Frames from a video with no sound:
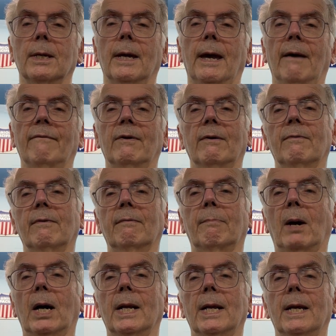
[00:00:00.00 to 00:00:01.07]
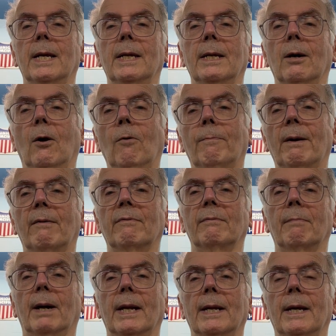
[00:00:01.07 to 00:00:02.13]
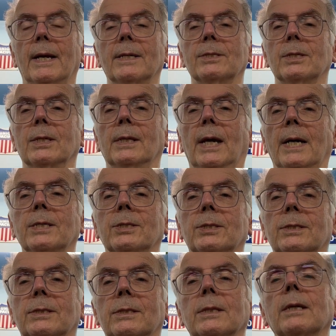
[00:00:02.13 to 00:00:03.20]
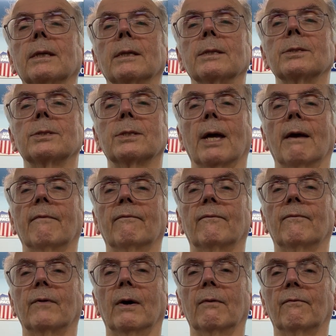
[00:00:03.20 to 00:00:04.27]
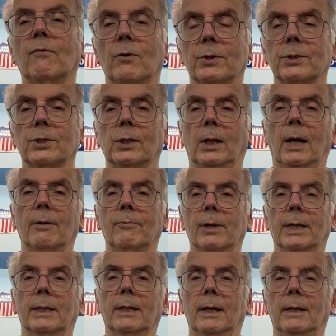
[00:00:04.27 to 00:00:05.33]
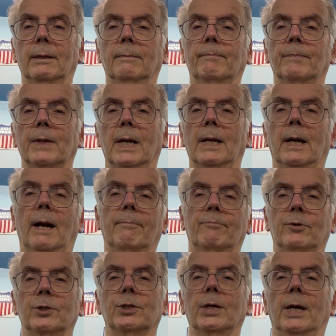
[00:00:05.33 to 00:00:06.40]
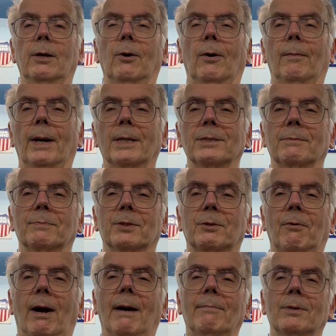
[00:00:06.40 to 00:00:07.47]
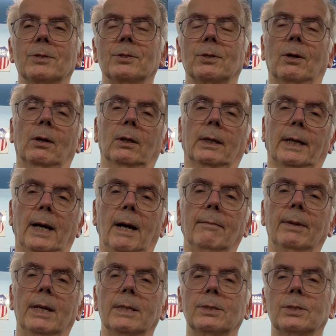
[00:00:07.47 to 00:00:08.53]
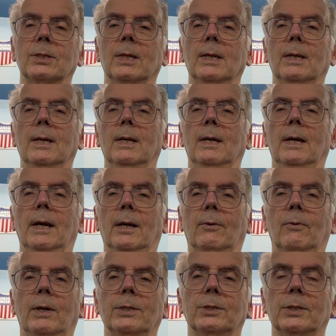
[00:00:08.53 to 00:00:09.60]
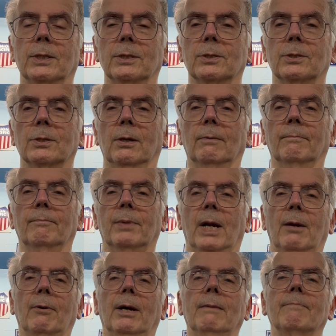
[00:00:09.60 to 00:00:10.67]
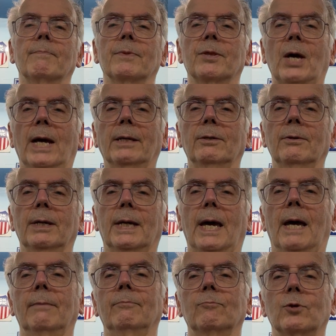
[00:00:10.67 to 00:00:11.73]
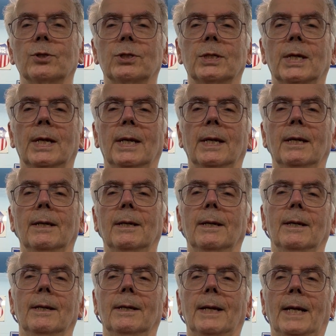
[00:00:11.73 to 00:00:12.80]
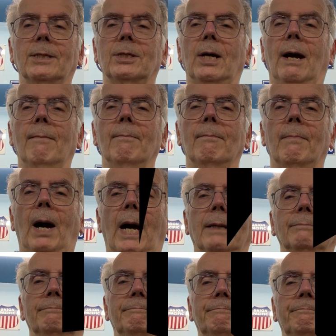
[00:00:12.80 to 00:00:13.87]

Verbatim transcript: have everybody, I hope everybody has a nice, uh, safe 4th uh, of July weekend. And I appreciate all my subscribers and all the comments and questions. So, but anyway, thank you again. We'll see you next time. Bye.